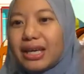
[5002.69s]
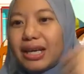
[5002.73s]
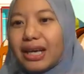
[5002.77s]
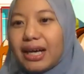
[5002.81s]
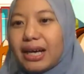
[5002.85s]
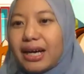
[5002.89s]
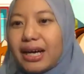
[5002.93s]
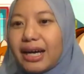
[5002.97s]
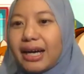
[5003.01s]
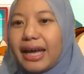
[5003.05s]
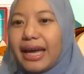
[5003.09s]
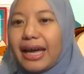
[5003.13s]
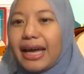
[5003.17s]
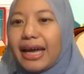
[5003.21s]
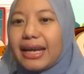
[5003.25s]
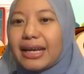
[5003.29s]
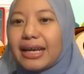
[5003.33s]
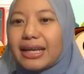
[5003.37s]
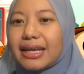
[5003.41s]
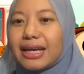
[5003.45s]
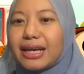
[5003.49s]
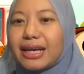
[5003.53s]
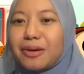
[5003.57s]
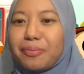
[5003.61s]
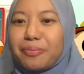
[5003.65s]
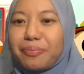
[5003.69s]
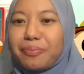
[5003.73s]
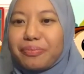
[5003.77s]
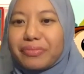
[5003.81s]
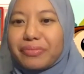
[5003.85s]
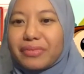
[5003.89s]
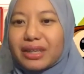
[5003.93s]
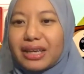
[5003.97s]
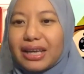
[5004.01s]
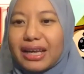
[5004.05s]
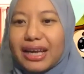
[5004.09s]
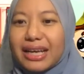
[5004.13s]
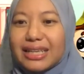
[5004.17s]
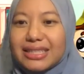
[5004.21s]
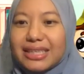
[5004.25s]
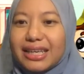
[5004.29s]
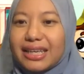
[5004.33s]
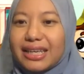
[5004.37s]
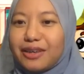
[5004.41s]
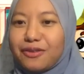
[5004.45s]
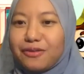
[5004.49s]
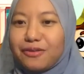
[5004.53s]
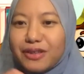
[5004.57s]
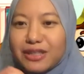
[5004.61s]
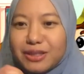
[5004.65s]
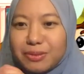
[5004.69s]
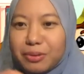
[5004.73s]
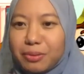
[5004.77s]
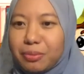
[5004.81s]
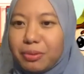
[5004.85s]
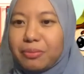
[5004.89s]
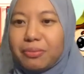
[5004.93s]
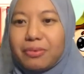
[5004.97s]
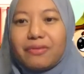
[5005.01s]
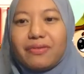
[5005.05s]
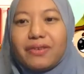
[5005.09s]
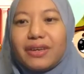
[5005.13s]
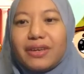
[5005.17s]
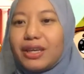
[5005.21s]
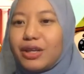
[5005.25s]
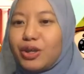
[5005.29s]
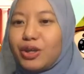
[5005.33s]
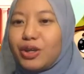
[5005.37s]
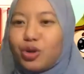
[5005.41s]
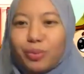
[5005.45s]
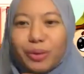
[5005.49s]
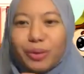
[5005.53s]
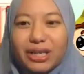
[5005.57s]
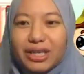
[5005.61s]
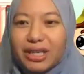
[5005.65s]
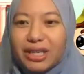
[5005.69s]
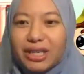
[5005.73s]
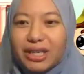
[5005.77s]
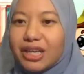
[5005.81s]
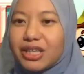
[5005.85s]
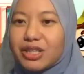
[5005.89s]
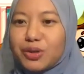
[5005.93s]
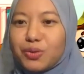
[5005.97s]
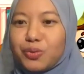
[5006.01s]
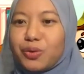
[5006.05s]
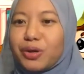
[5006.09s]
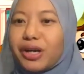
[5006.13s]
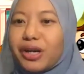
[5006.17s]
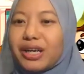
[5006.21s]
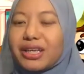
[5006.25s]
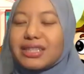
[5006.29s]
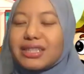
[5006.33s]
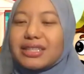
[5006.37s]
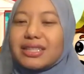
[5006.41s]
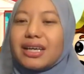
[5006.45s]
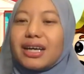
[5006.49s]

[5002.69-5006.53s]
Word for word: Uh, and um, like I said, if it's BPPV, no medication works.